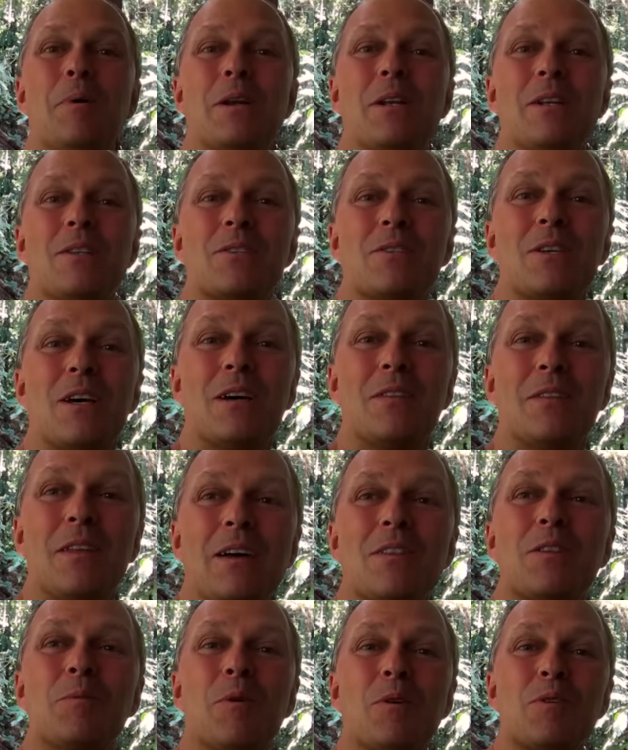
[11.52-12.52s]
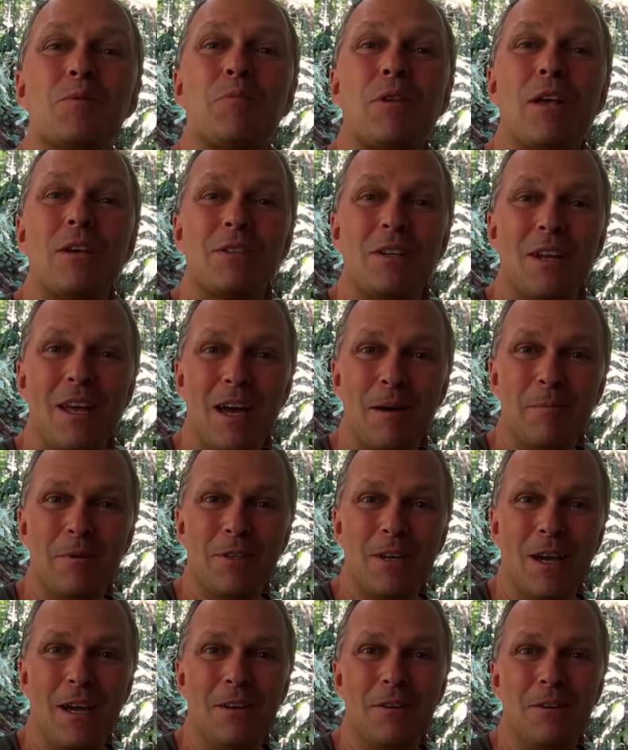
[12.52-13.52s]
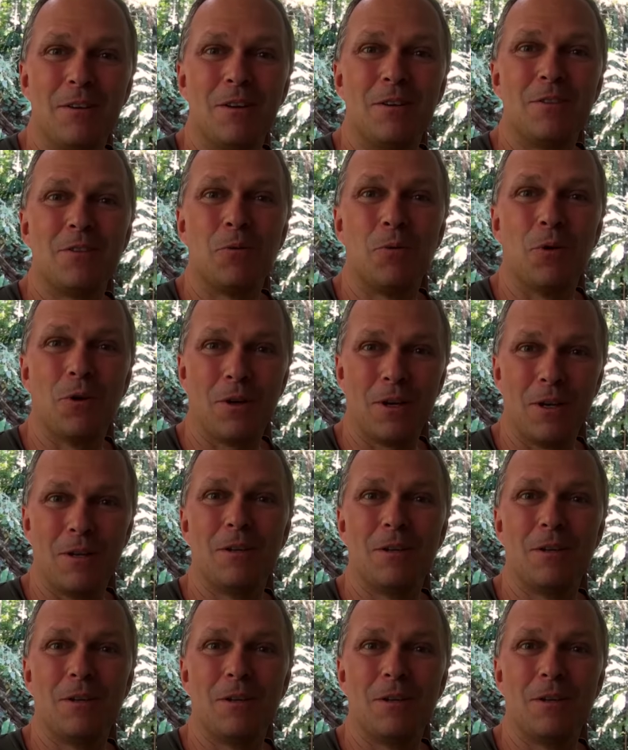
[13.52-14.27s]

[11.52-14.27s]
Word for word: but it's uh, not the most pleasant habitat no. to work.